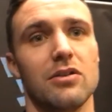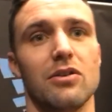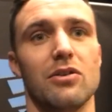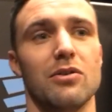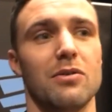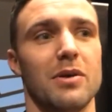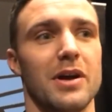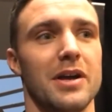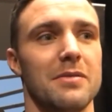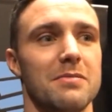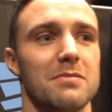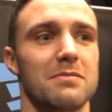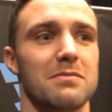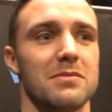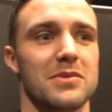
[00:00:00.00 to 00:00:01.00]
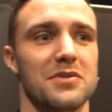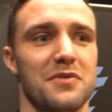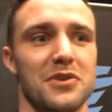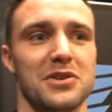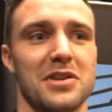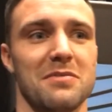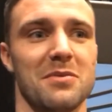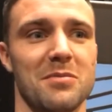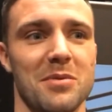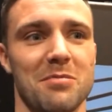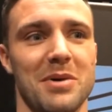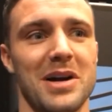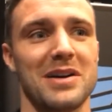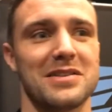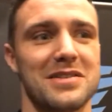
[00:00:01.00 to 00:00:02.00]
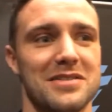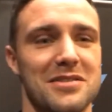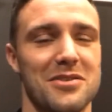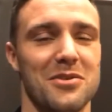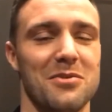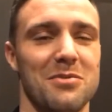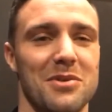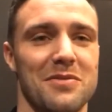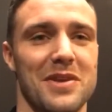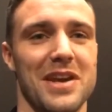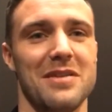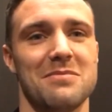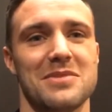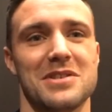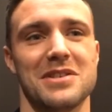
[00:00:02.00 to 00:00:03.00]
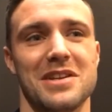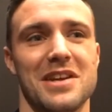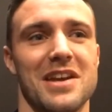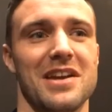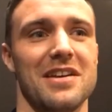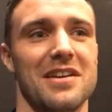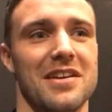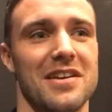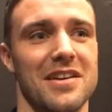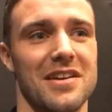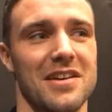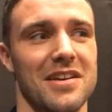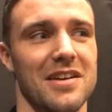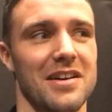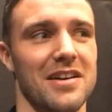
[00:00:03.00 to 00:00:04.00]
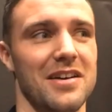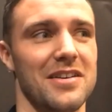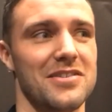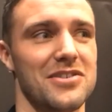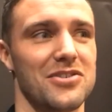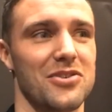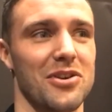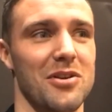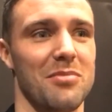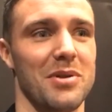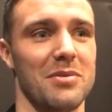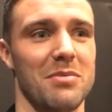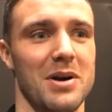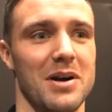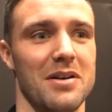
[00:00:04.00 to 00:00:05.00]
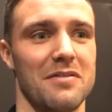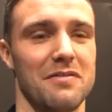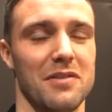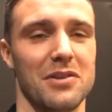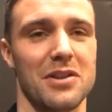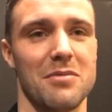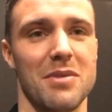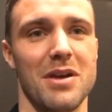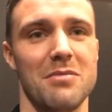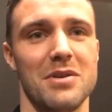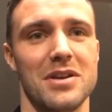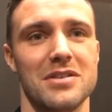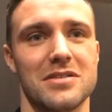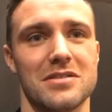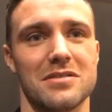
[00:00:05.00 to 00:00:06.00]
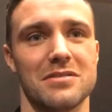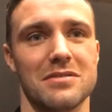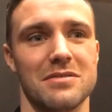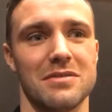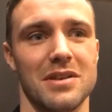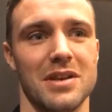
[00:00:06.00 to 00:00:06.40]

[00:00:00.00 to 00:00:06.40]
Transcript: You know, it's the first time I've been back since the Commonwealth Games, and it's just going to bring back a flood of memories.